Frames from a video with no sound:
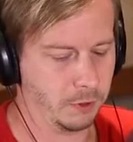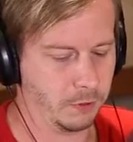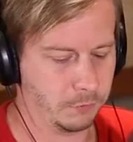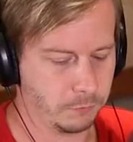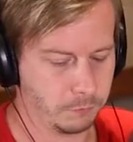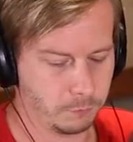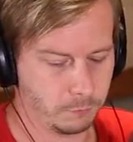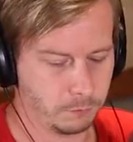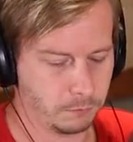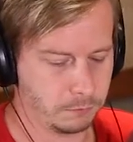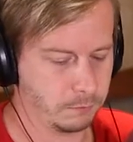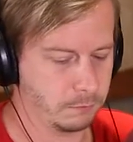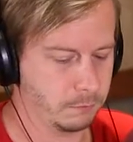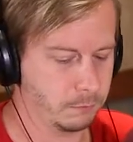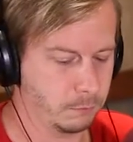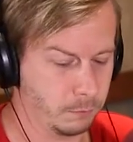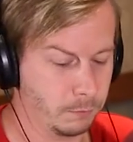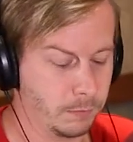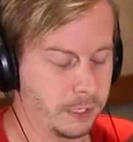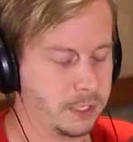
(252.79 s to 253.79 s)
We've
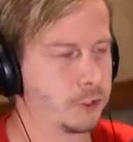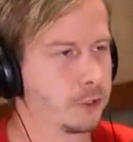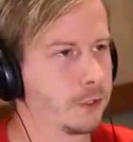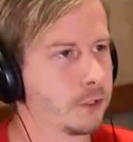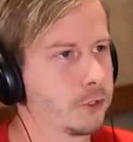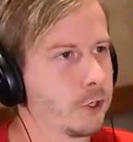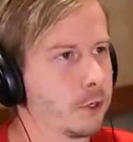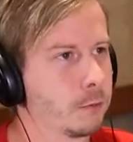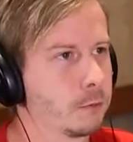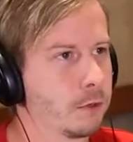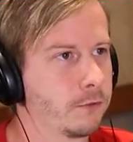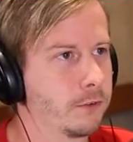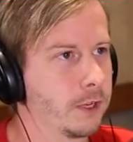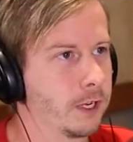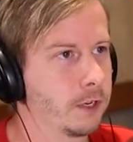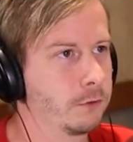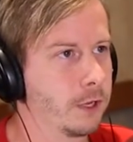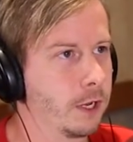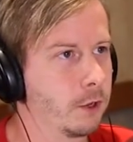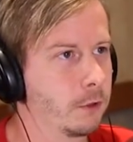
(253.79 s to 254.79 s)
mentioned the term
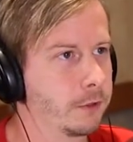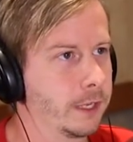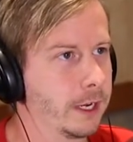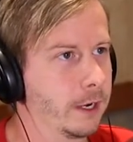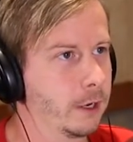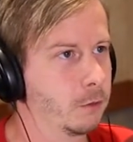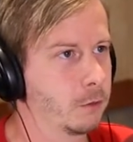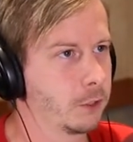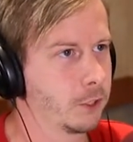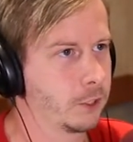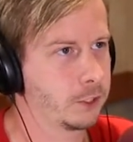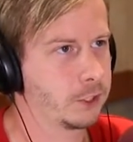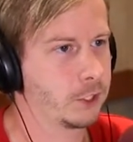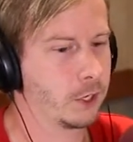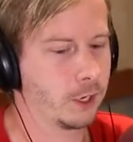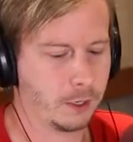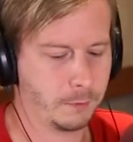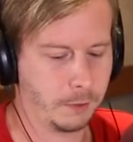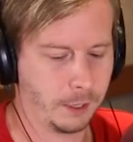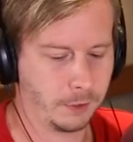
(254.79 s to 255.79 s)
preventive healthcare. We're going to
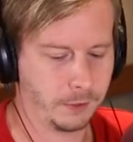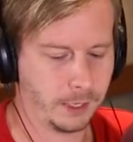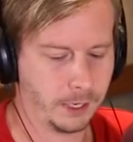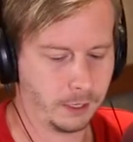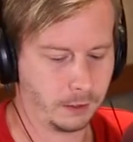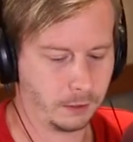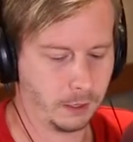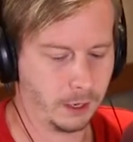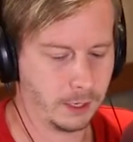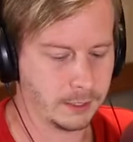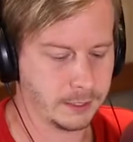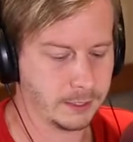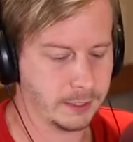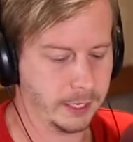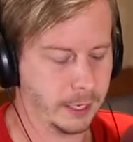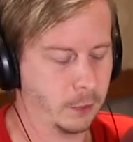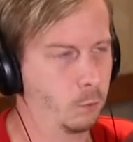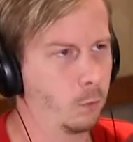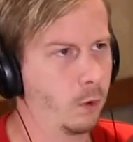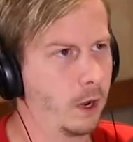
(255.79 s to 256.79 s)
talk about that a lot
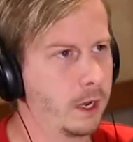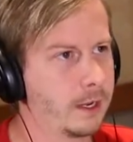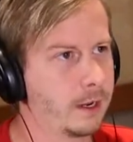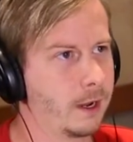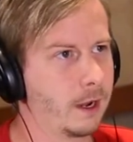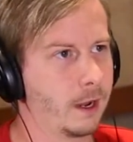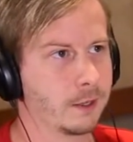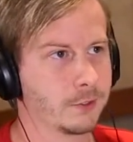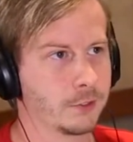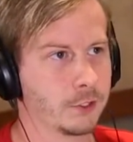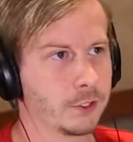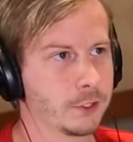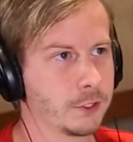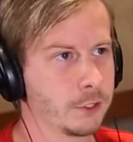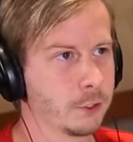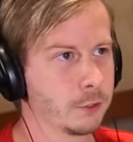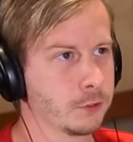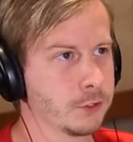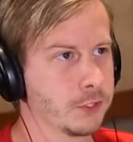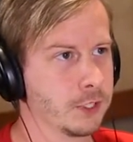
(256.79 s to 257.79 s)
today. What
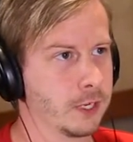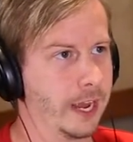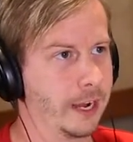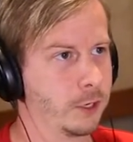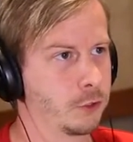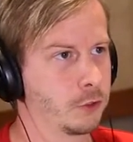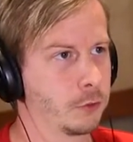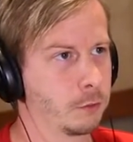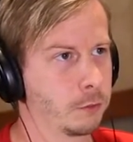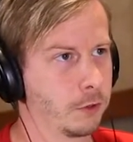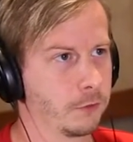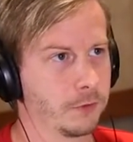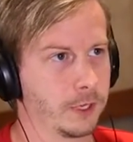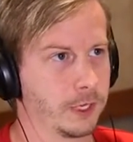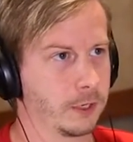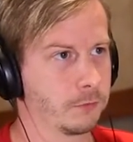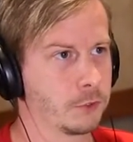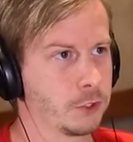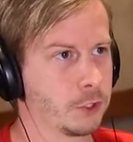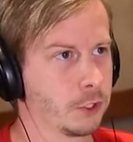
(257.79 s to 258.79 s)
constitutes an actual
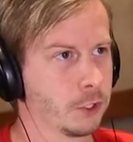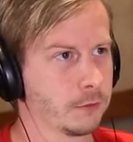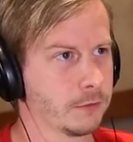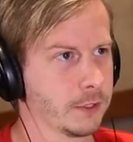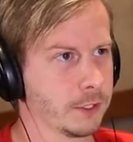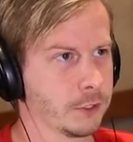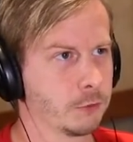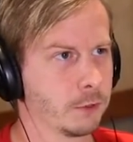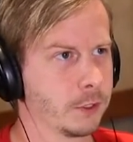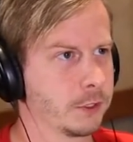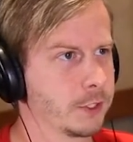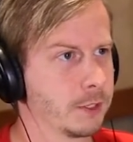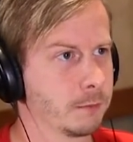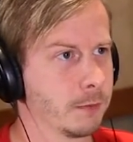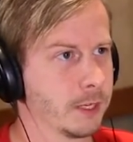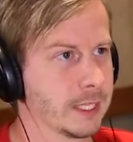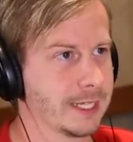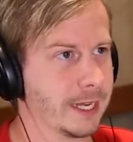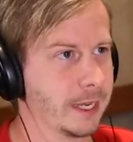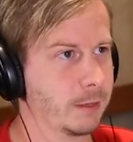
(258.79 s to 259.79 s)
preventive service? What are
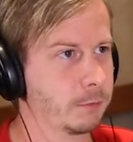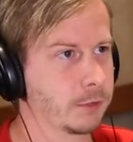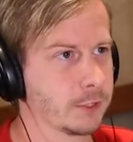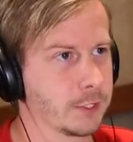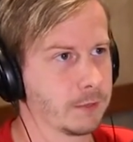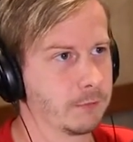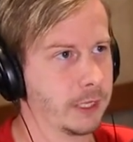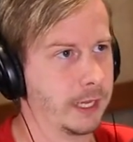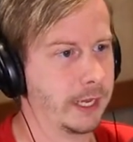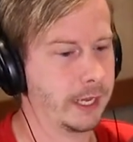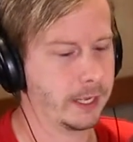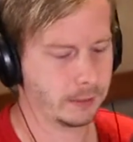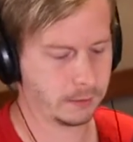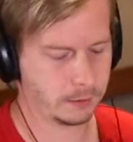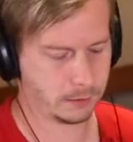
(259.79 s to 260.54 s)
some examples of that?